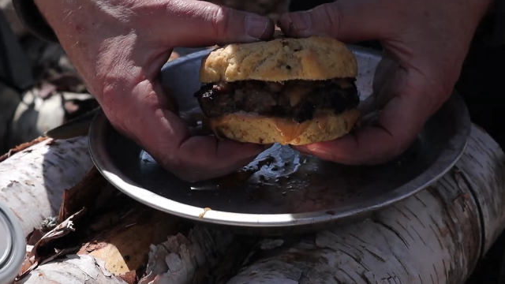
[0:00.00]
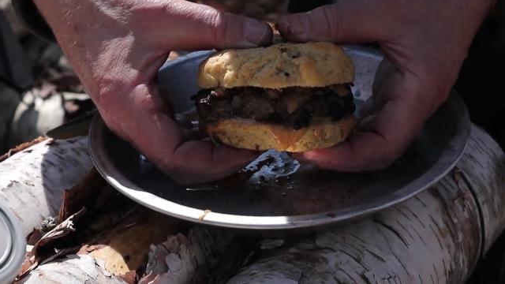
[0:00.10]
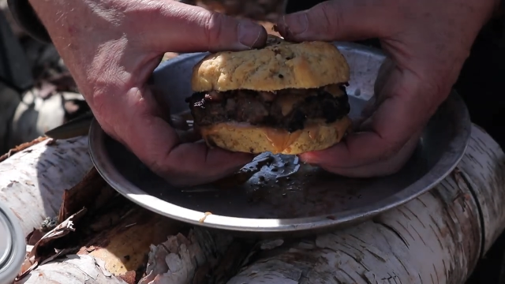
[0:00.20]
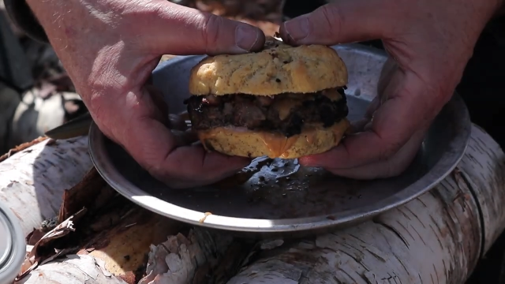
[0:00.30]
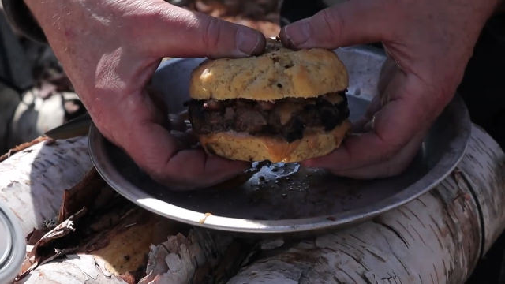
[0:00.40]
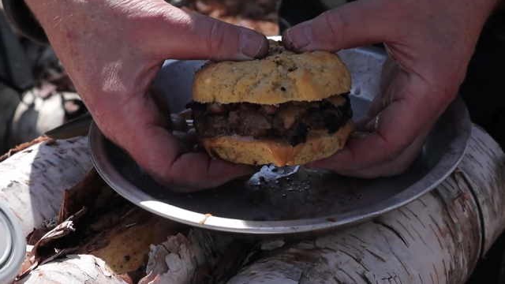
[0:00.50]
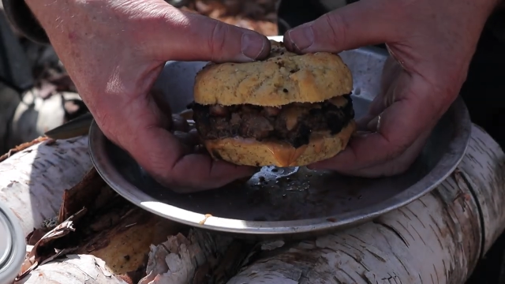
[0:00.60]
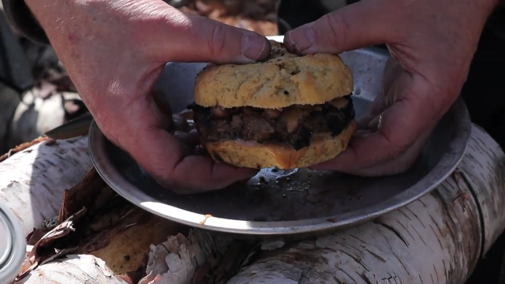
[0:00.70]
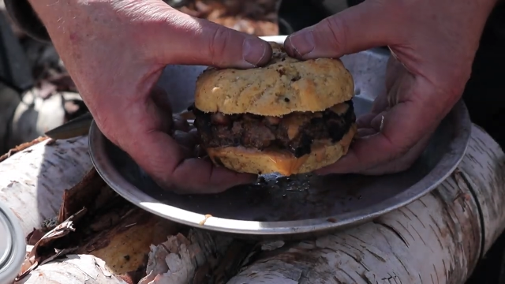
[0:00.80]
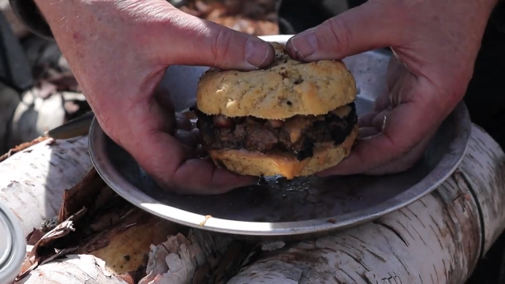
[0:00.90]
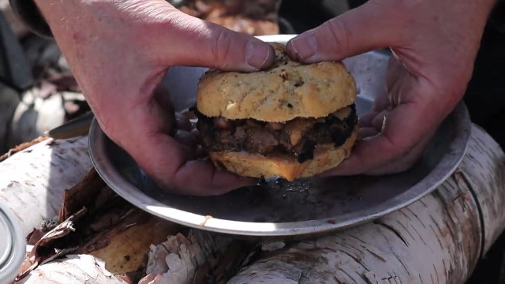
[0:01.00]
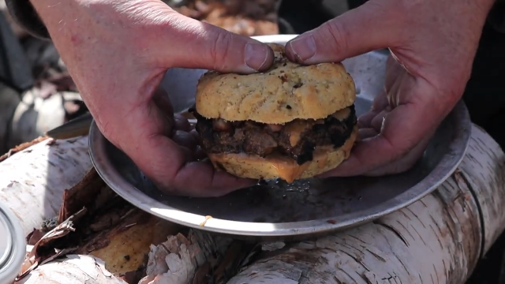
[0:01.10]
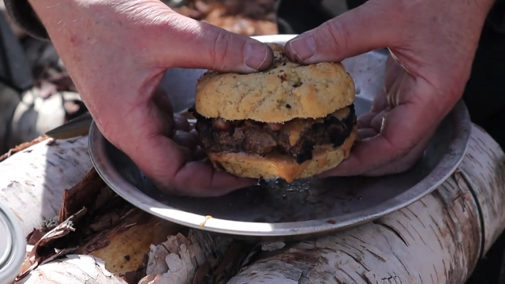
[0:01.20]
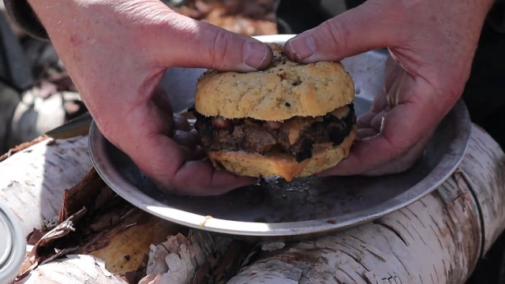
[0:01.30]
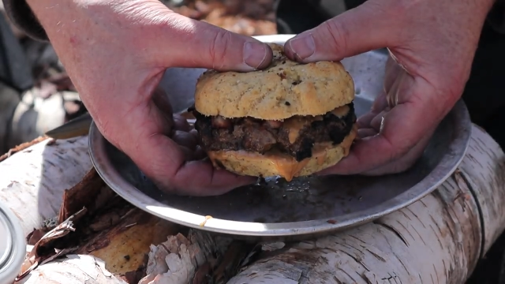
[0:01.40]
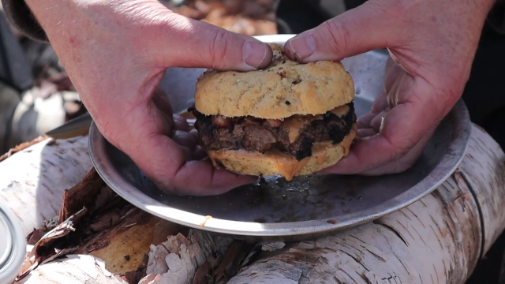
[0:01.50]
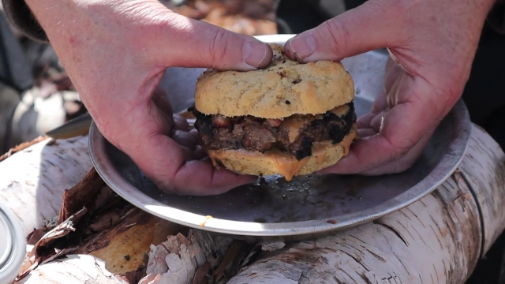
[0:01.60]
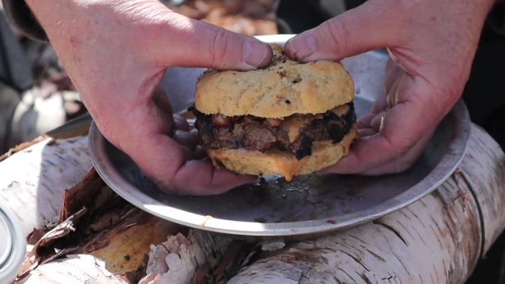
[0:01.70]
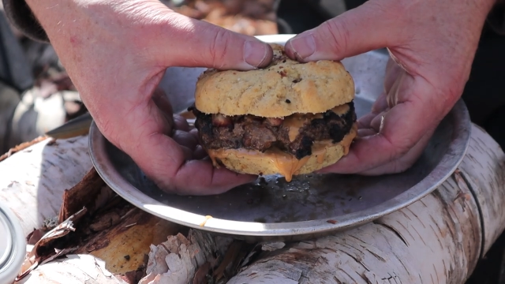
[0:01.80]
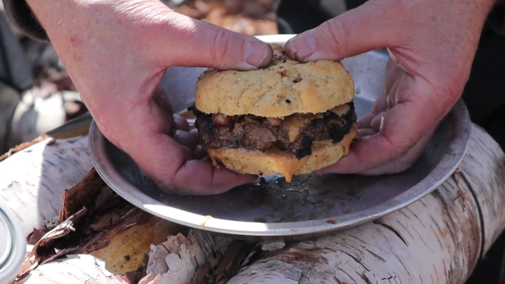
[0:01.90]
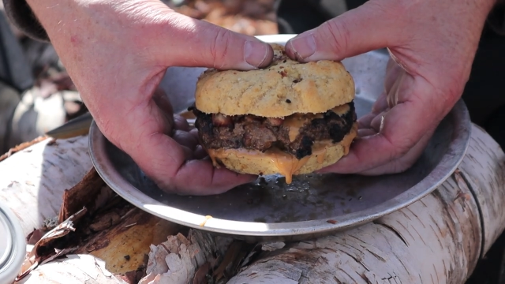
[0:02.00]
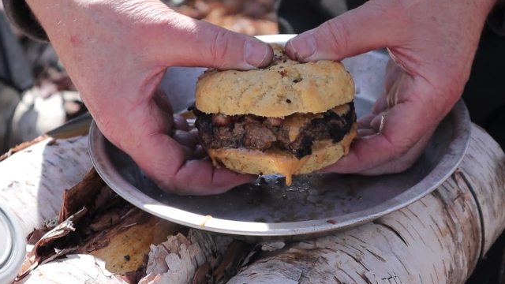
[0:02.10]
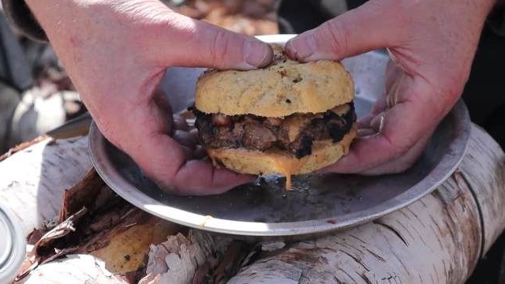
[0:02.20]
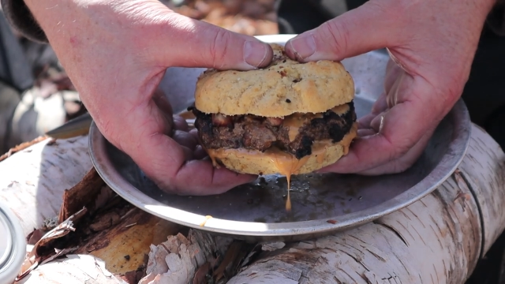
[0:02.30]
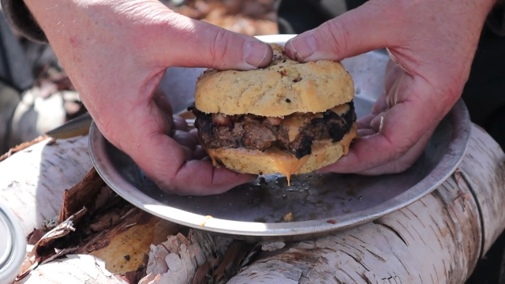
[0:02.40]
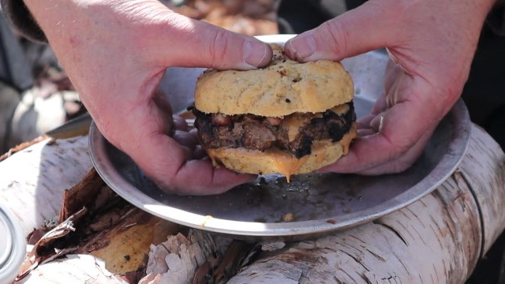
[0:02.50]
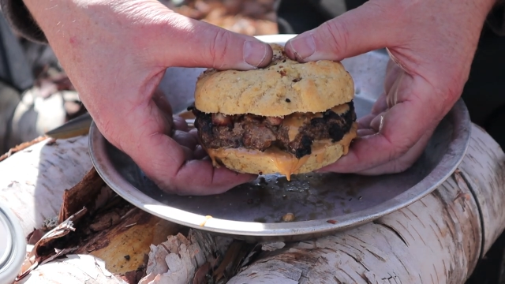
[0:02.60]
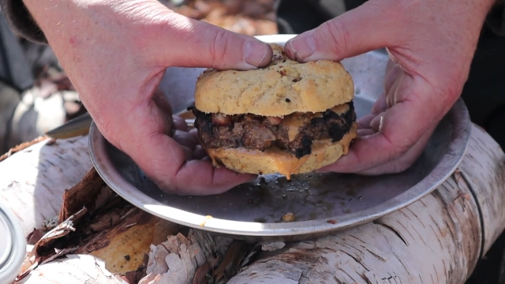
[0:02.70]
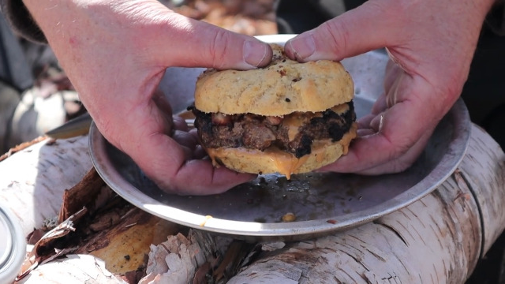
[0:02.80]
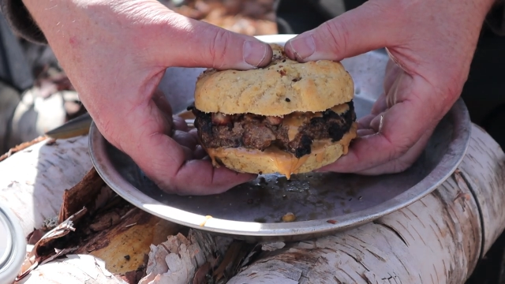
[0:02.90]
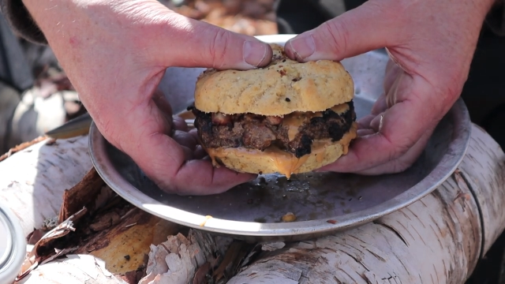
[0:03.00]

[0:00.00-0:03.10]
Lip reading: [unreadable: no face in view]